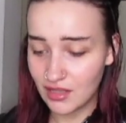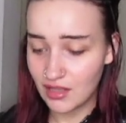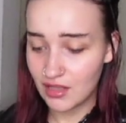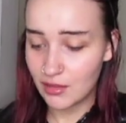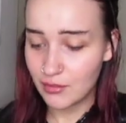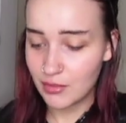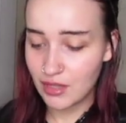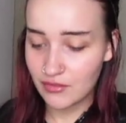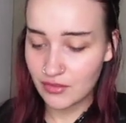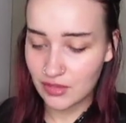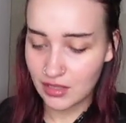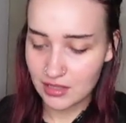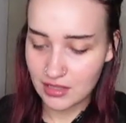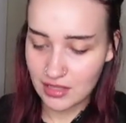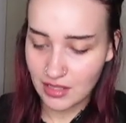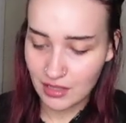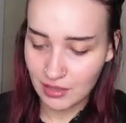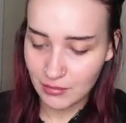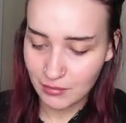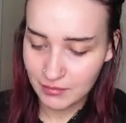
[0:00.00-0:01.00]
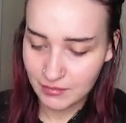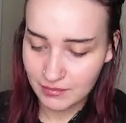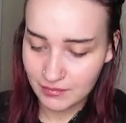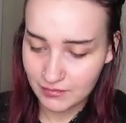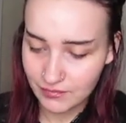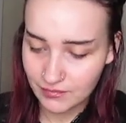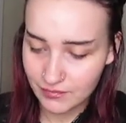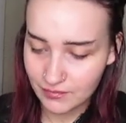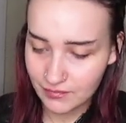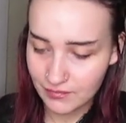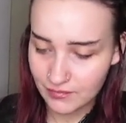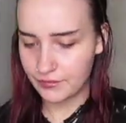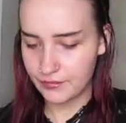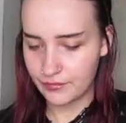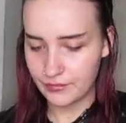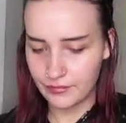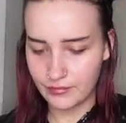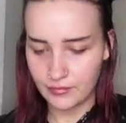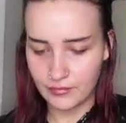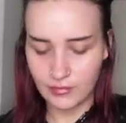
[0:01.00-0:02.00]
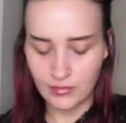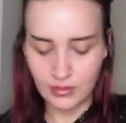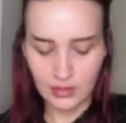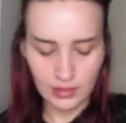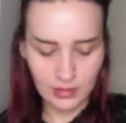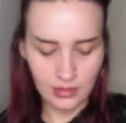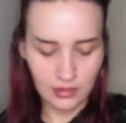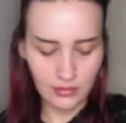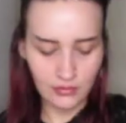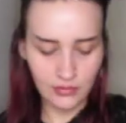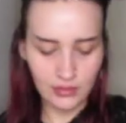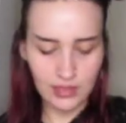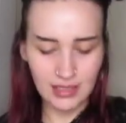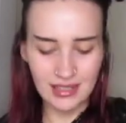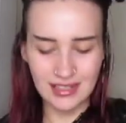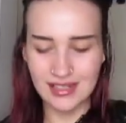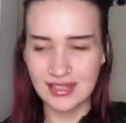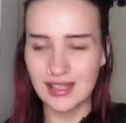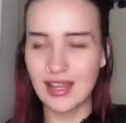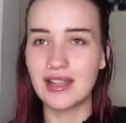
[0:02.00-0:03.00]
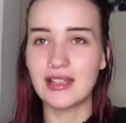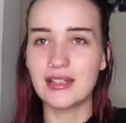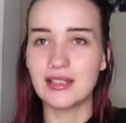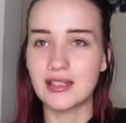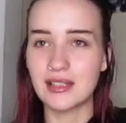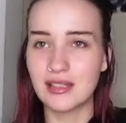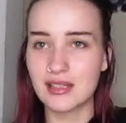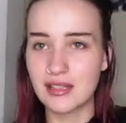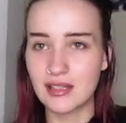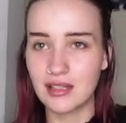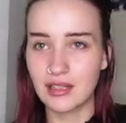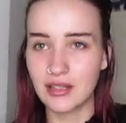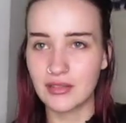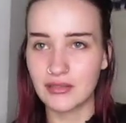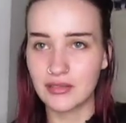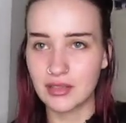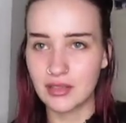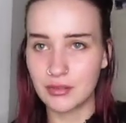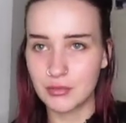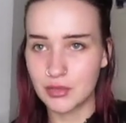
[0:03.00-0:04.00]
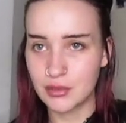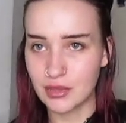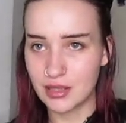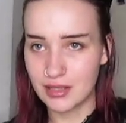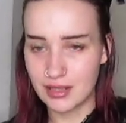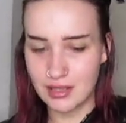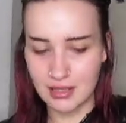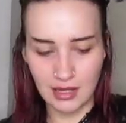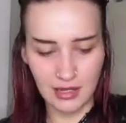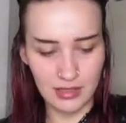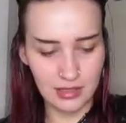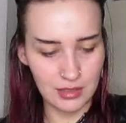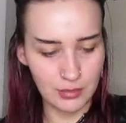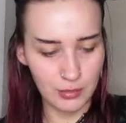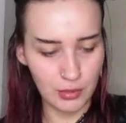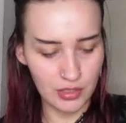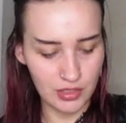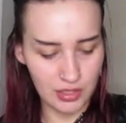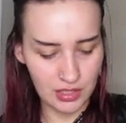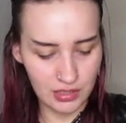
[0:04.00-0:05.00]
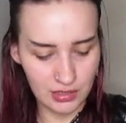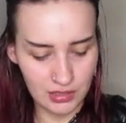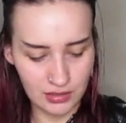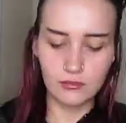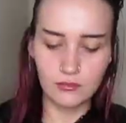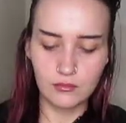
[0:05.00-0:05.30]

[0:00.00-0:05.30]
I'm having a time. I feel like a scientist. Like, I feel like I'm doing a science project.